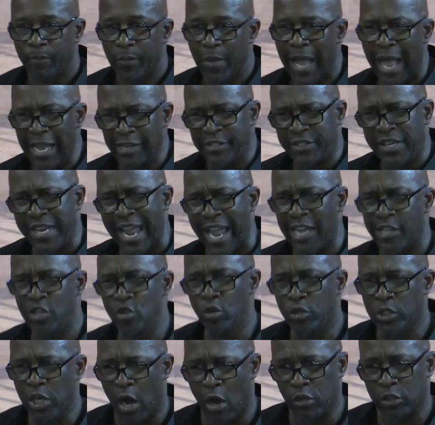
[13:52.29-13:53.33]
How dare
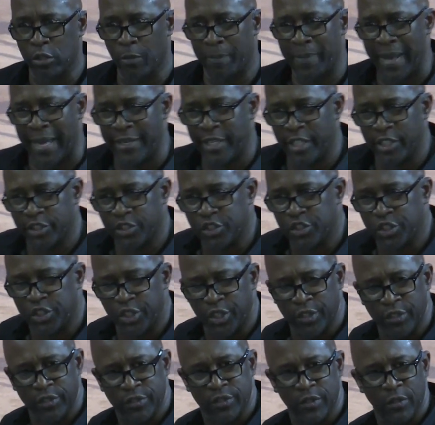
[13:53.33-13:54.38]
you talk about his
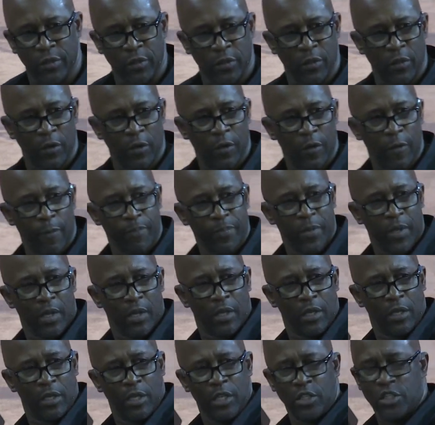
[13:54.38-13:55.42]
church?
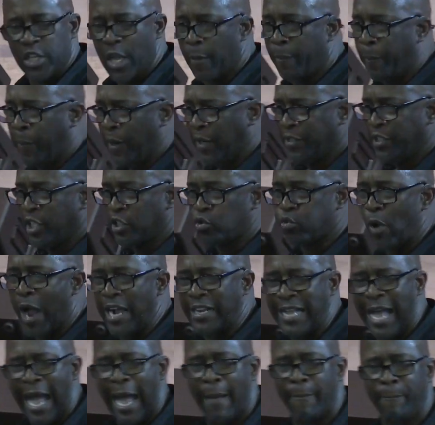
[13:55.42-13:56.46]
He said, upon this
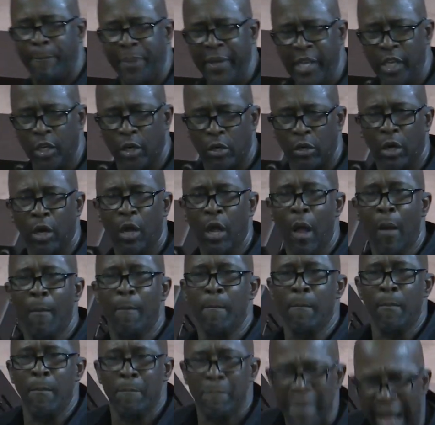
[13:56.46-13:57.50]
rock I build
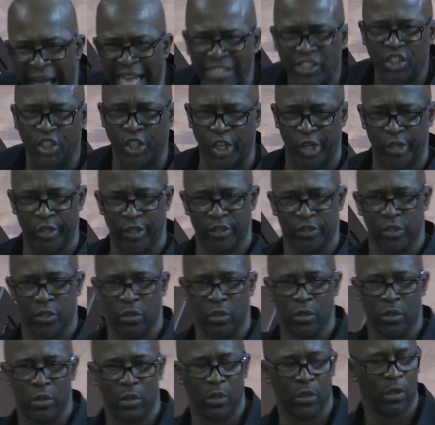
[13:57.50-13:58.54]
my church.
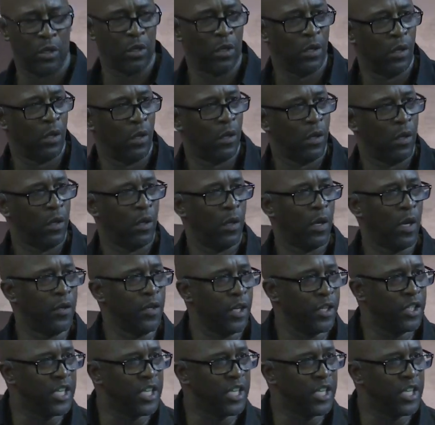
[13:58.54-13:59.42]
And